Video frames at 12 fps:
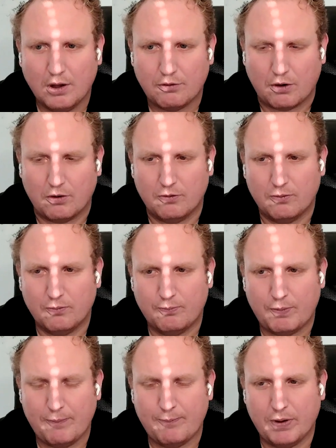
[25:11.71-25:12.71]
So
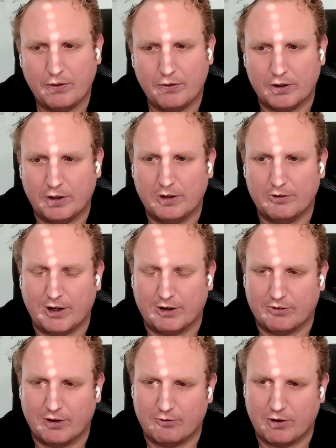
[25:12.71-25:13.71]
people who are doing this
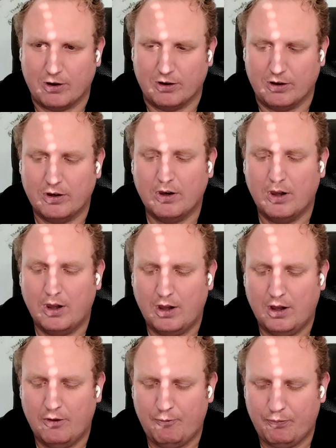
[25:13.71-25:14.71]
exercise round,
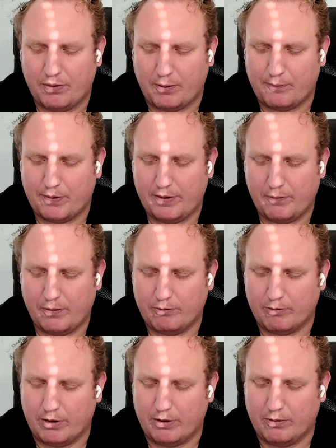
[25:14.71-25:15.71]
they're probably
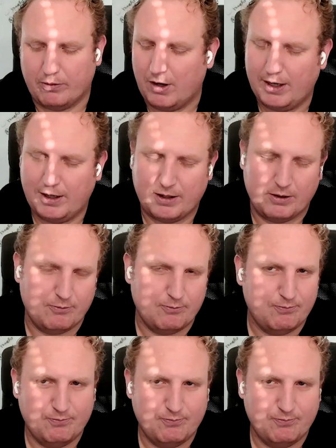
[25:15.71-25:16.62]
wondering, why the